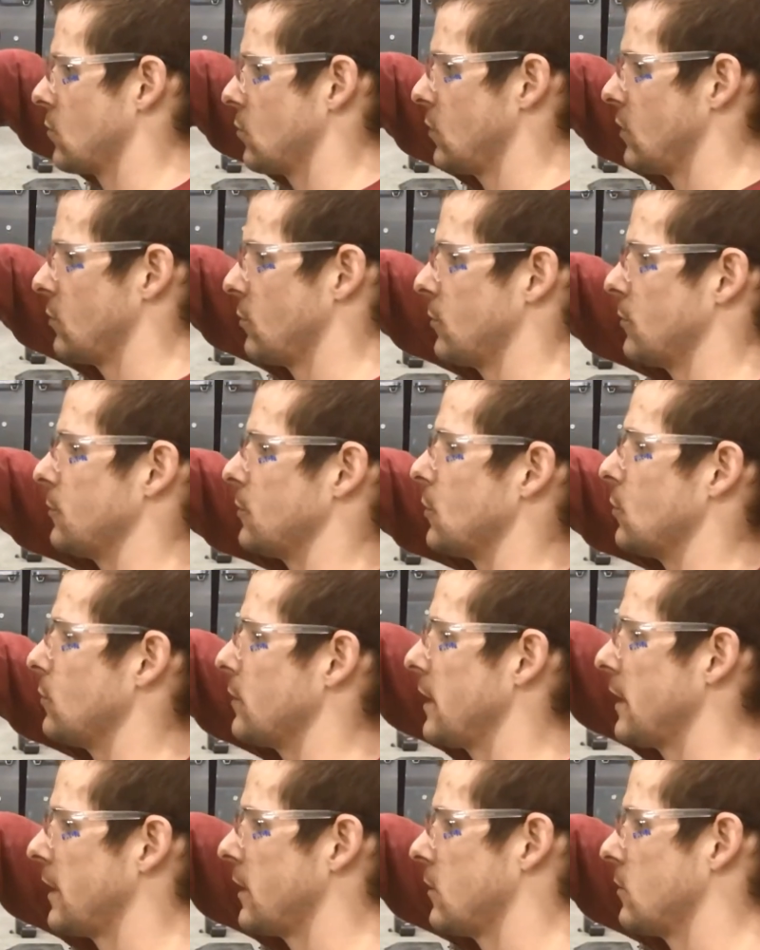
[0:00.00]
What we do
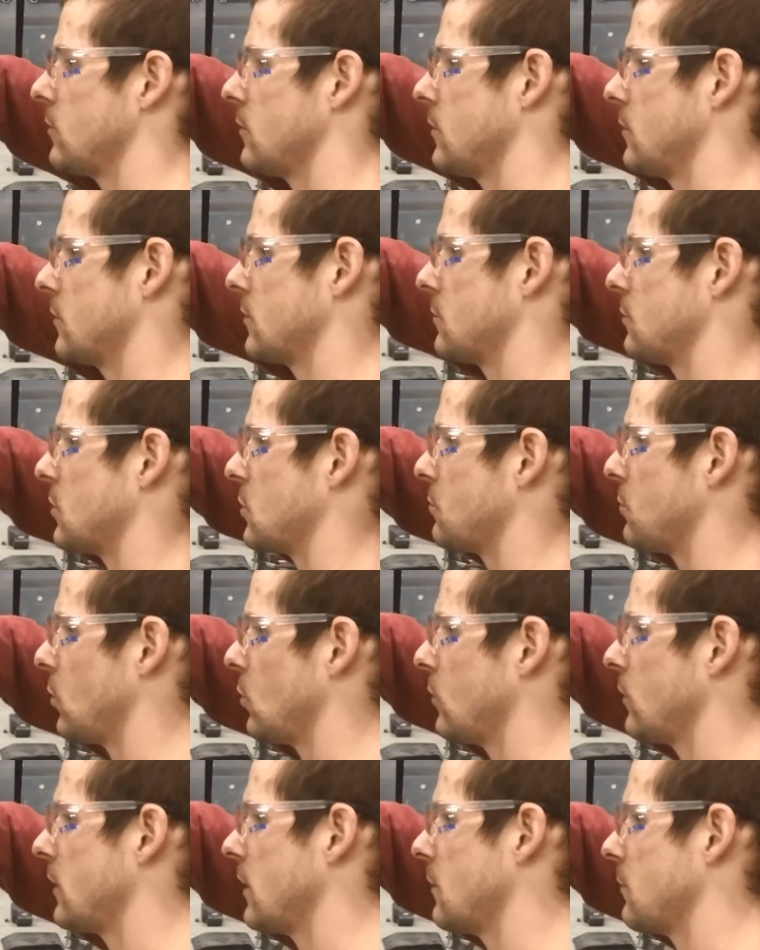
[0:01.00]
now is I'm just
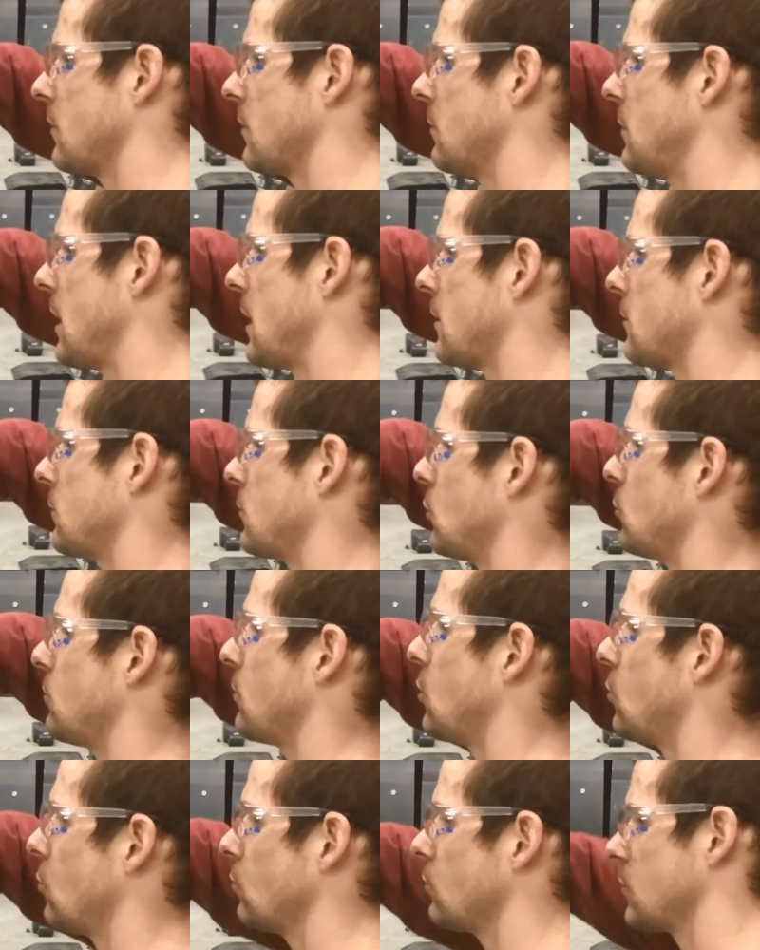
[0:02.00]
pulling up the bottom two
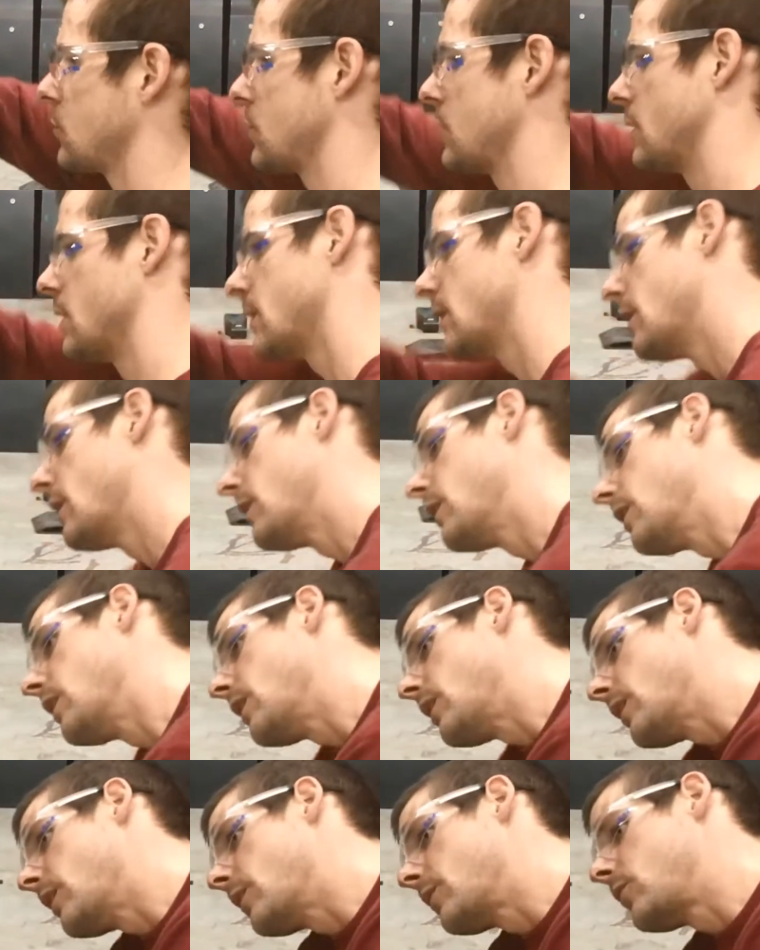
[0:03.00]
bolts.
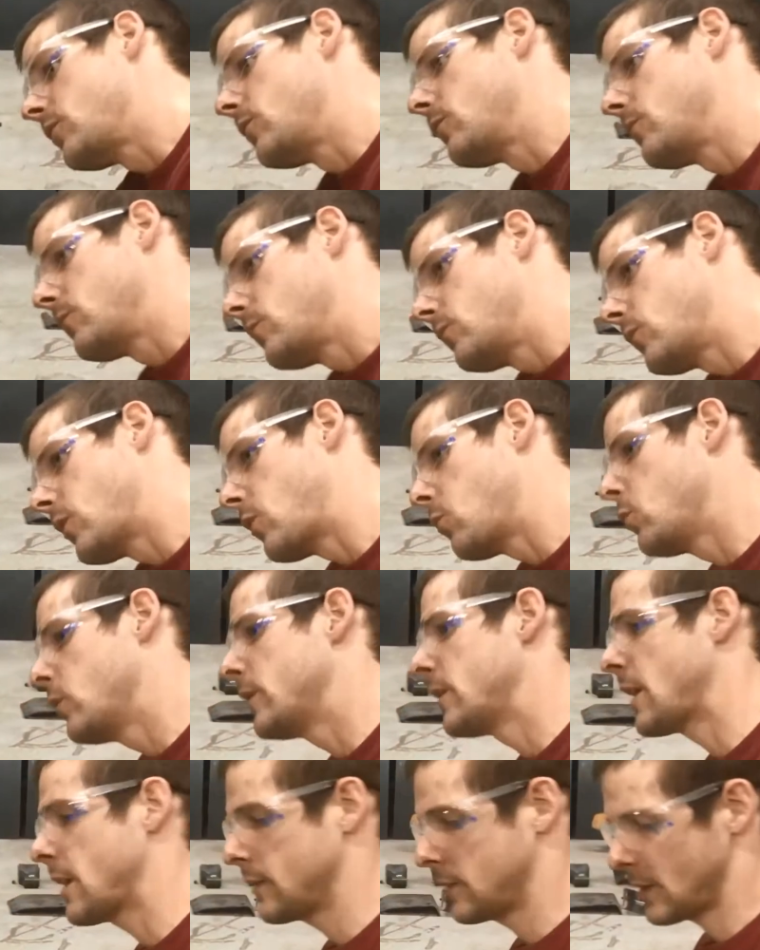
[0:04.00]
I
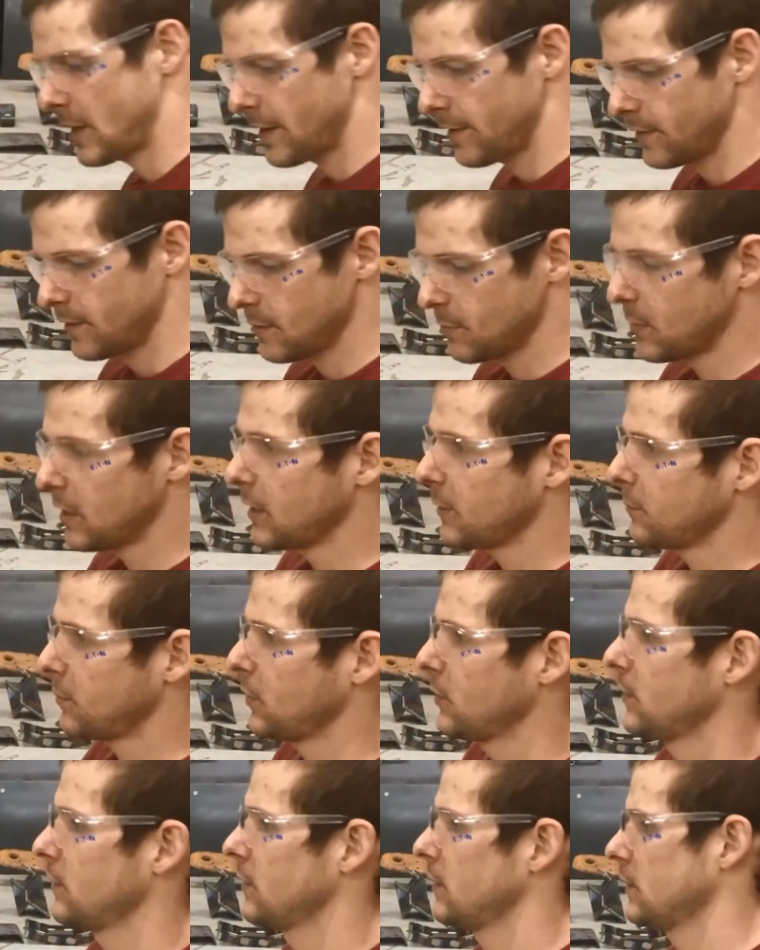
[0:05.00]
would not tighten them
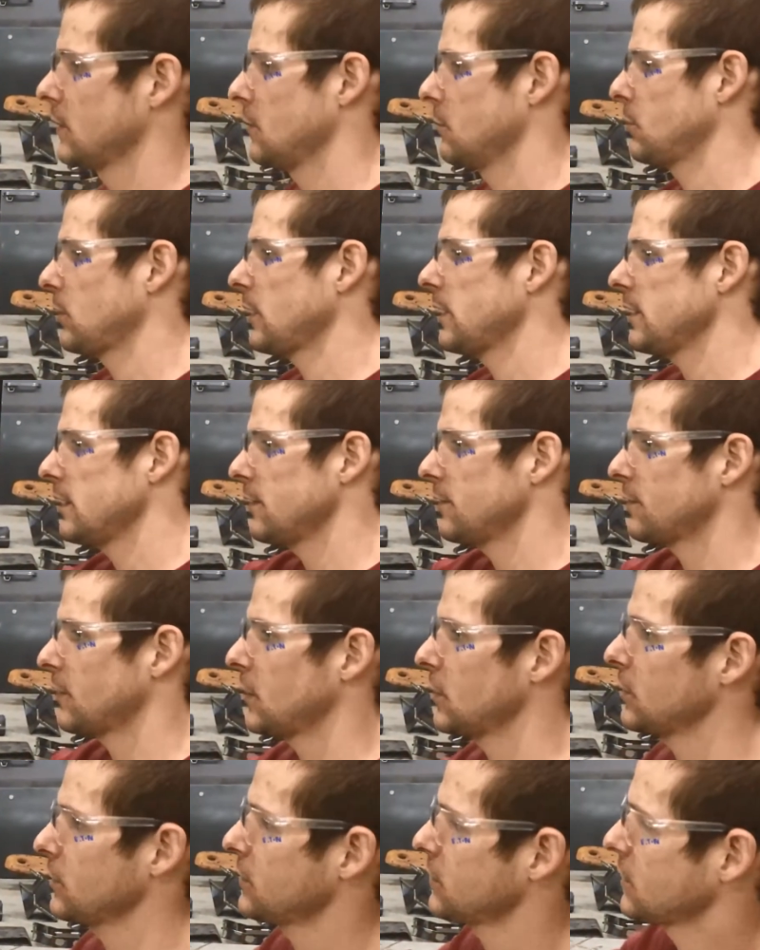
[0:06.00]
up completely
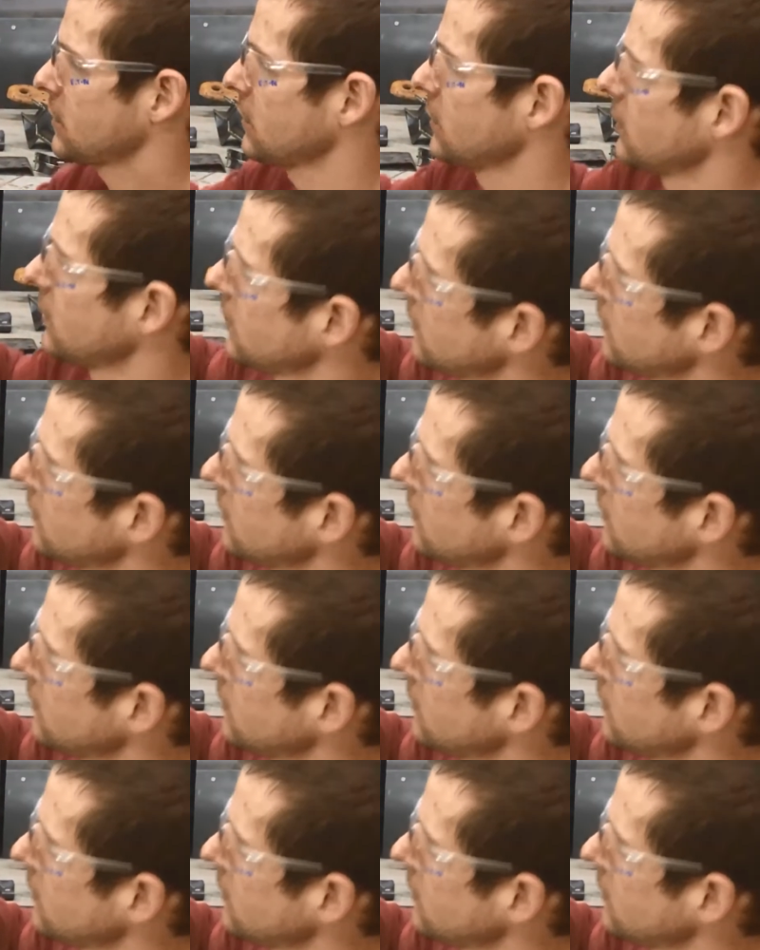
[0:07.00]
first.